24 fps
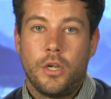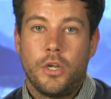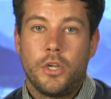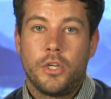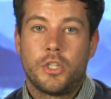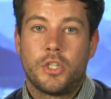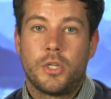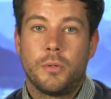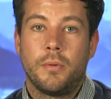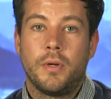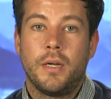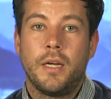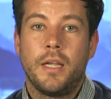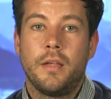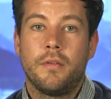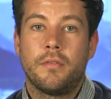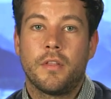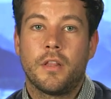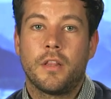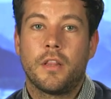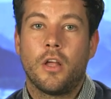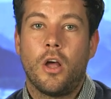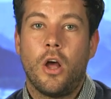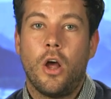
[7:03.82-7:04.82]
She believed
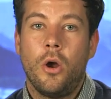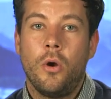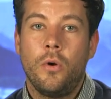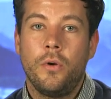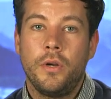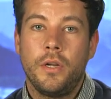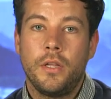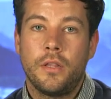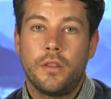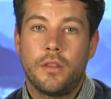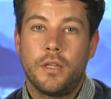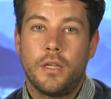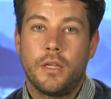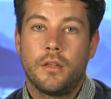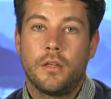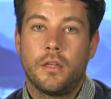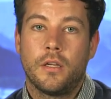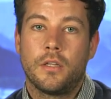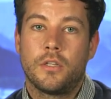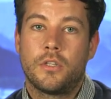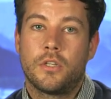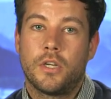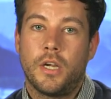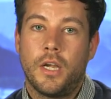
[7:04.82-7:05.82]
that the only thing that
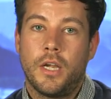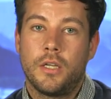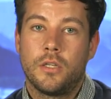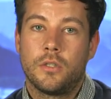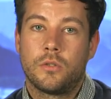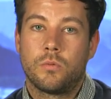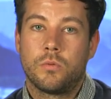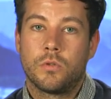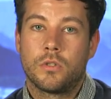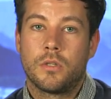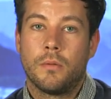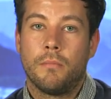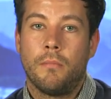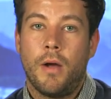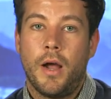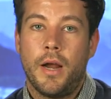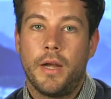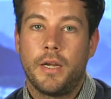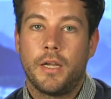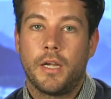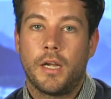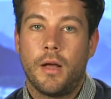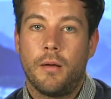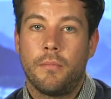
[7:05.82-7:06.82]
had changed was the
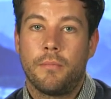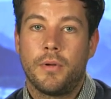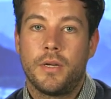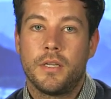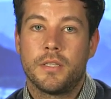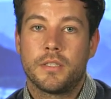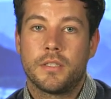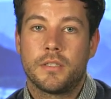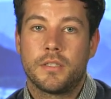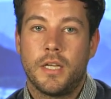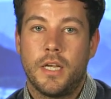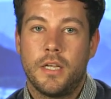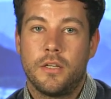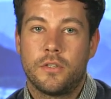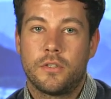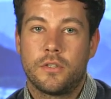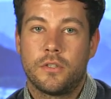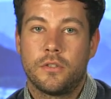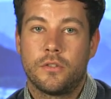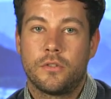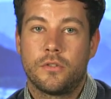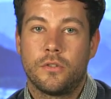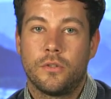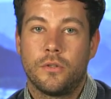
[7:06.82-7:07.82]
mining company's
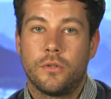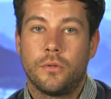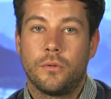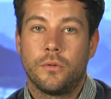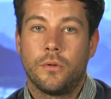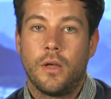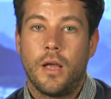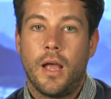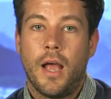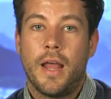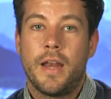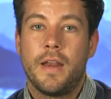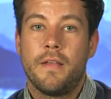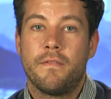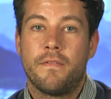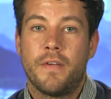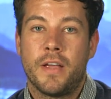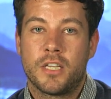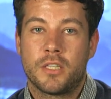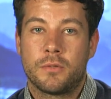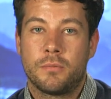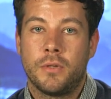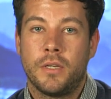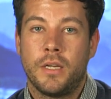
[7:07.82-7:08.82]
attention to and
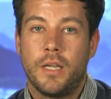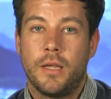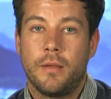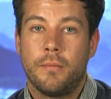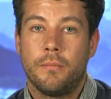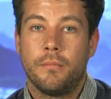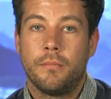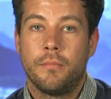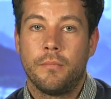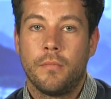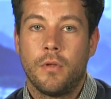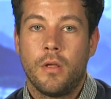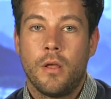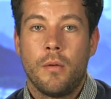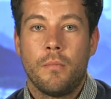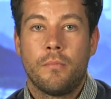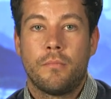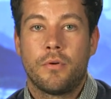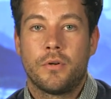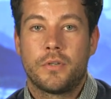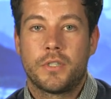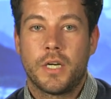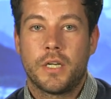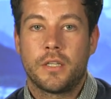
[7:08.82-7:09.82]
investment in
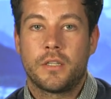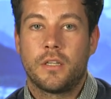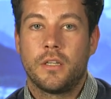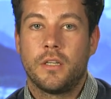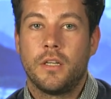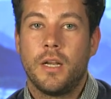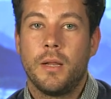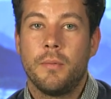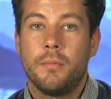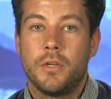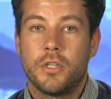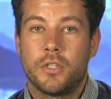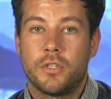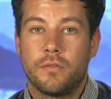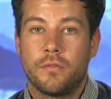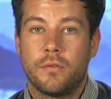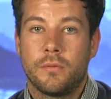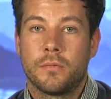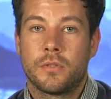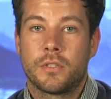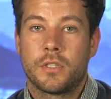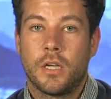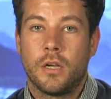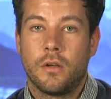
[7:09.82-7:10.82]
projecting an image of
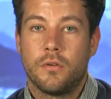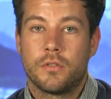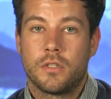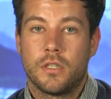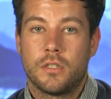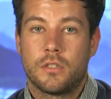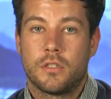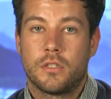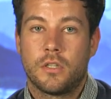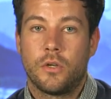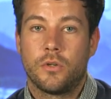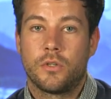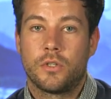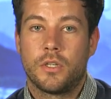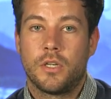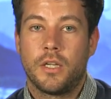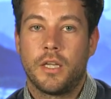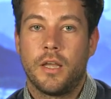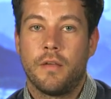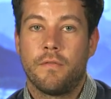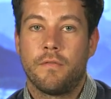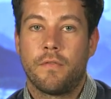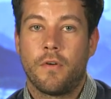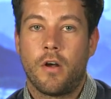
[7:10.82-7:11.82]
themselves as socially
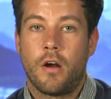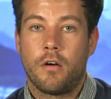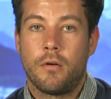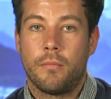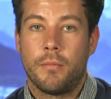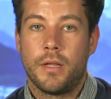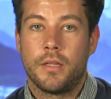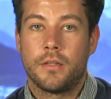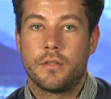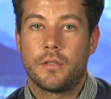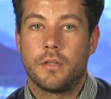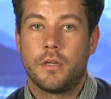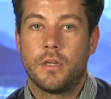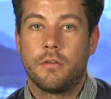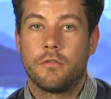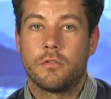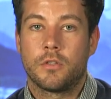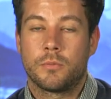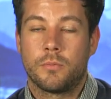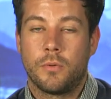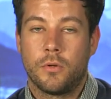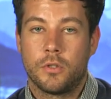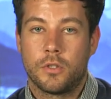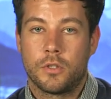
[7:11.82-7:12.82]
environmentally
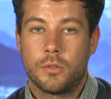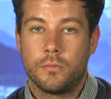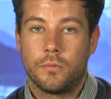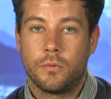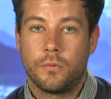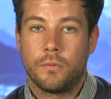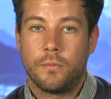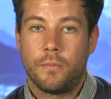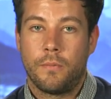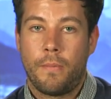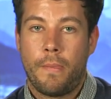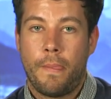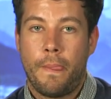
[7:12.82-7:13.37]
responsible.